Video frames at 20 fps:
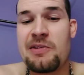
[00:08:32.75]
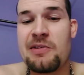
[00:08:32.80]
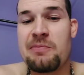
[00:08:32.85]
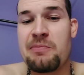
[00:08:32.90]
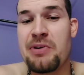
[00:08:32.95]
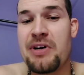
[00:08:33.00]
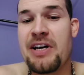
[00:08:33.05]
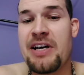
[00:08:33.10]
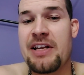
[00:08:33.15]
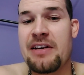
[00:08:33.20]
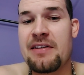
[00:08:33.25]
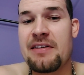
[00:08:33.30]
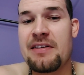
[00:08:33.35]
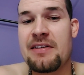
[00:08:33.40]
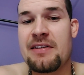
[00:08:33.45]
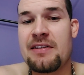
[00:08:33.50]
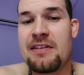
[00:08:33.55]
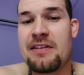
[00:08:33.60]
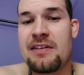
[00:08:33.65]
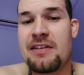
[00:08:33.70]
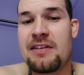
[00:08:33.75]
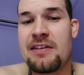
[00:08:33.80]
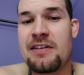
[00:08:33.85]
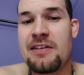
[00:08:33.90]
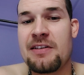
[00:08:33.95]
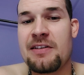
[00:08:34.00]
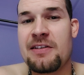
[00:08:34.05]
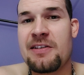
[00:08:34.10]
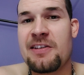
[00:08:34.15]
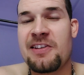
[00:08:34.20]
But
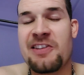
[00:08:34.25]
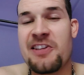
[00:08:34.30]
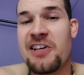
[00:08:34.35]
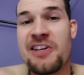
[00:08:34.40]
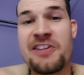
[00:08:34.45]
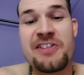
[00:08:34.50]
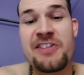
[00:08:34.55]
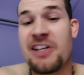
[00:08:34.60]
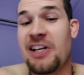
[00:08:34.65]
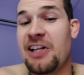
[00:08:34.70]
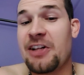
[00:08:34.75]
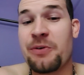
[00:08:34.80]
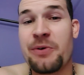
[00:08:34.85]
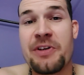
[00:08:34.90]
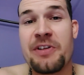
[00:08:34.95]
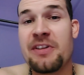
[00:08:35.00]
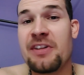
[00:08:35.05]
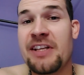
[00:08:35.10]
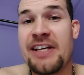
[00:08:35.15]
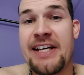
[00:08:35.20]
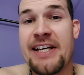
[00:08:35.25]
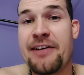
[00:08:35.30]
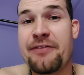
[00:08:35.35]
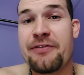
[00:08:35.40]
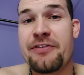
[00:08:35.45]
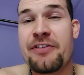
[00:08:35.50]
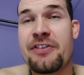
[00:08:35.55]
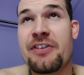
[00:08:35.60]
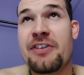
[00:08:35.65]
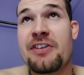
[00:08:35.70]
the intolerant
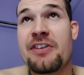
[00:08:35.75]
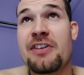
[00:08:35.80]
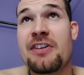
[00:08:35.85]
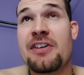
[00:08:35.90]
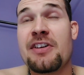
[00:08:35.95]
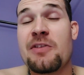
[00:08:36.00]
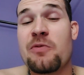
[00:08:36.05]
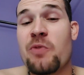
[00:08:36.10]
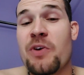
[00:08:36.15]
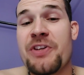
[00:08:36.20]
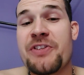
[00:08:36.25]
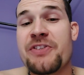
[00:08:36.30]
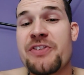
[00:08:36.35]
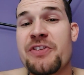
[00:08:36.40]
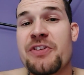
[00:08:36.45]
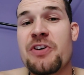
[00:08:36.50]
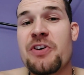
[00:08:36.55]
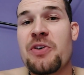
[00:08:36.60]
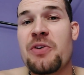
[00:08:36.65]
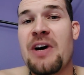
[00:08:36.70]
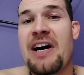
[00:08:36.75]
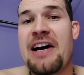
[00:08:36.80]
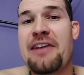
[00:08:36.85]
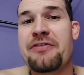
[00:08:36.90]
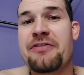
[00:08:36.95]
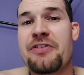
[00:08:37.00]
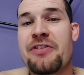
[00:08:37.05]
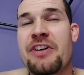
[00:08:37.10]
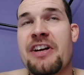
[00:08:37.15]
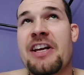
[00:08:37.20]
left wants to go
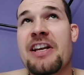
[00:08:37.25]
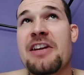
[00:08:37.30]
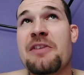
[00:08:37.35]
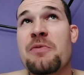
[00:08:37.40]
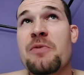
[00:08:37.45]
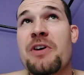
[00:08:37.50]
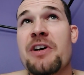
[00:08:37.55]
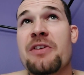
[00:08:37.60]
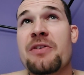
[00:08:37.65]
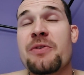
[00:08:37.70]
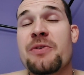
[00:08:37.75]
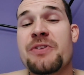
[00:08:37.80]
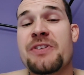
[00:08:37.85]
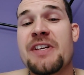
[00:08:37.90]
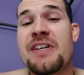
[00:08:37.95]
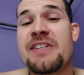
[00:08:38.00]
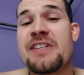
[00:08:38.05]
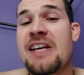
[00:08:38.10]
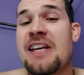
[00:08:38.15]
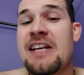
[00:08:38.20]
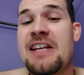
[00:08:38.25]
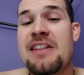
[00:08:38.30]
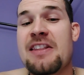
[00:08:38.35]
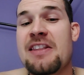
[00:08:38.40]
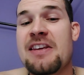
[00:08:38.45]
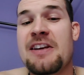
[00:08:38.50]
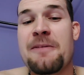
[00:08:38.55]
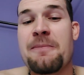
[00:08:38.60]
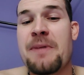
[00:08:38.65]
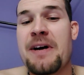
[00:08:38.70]
after anyone who says
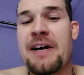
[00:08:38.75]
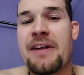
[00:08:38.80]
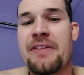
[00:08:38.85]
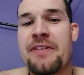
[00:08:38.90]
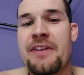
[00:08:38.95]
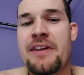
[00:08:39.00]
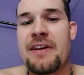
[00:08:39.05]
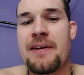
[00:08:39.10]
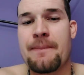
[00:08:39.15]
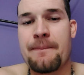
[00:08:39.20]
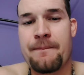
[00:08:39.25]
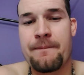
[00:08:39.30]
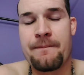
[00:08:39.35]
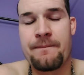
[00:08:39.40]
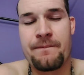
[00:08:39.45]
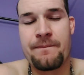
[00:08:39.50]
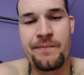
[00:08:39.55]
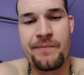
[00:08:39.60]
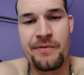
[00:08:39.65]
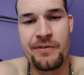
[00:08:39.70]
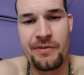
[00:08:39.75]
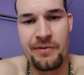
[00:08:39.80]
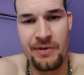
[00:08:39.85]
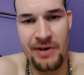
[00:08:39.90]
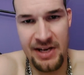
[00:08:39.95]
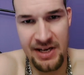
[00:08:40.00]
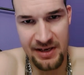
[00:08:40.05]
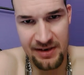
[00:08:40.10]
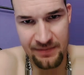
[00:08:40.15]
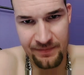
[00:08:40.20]
anything about them. All
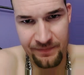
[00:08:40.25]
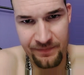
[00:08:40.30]
right?